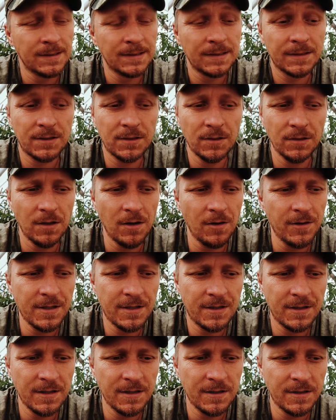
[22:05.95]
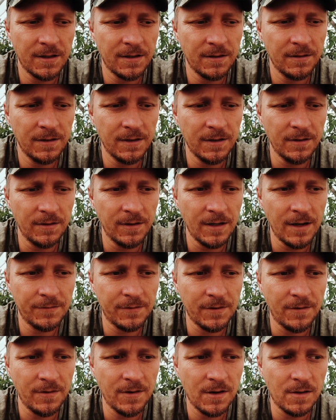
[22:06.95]
So all these things, you have
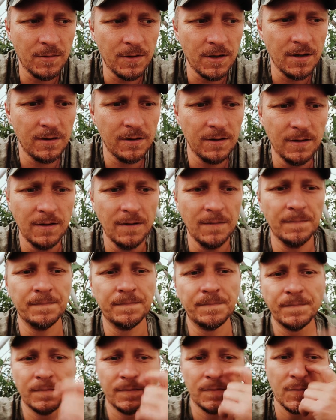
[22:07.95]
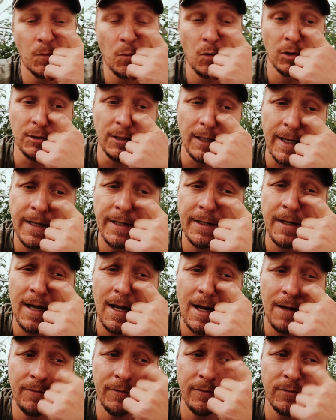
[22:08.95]
to think about. The more land you
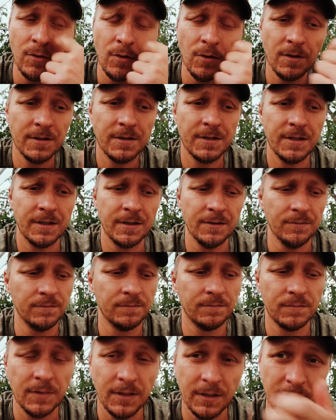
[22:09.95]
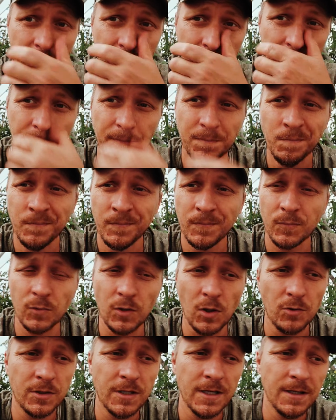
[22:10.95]
have, of course, you can,
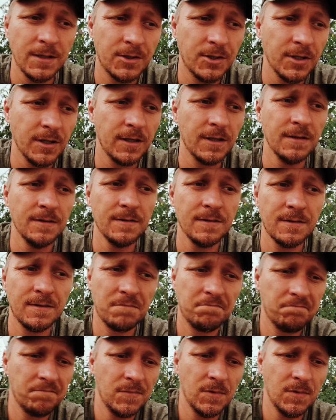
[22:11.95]
rotate chickens.